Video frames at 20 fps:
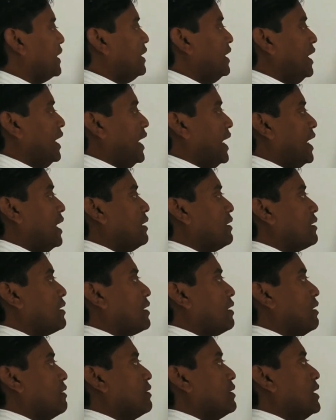and
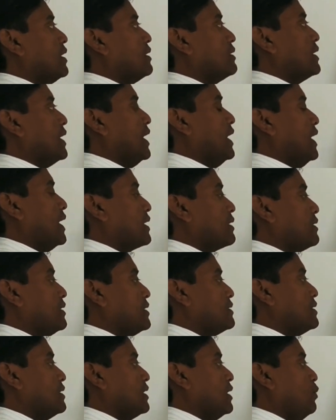conduct the
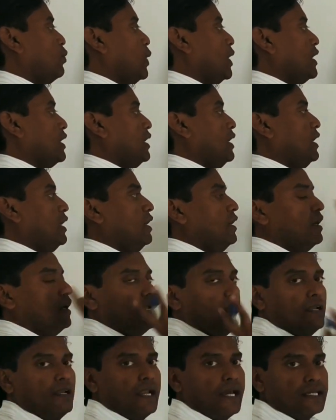electricity very
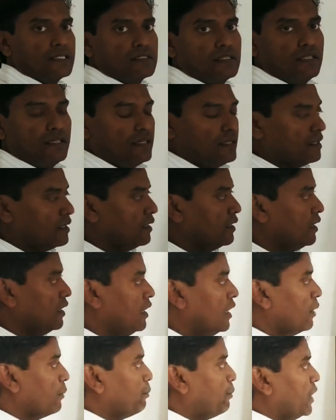nicely.
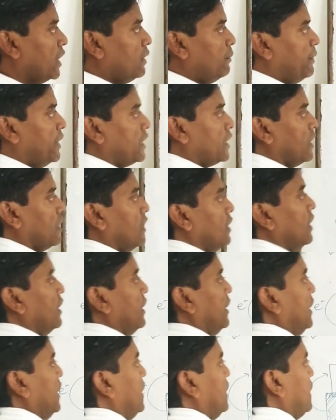But beta,
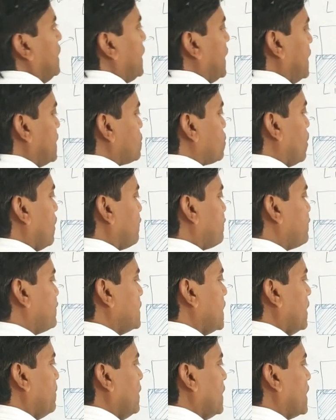in case of
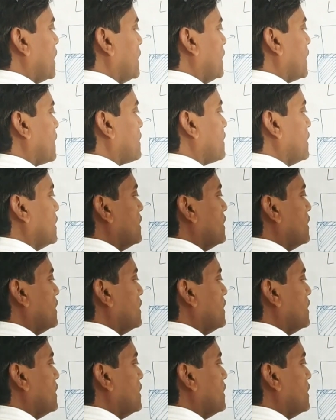semiconductor,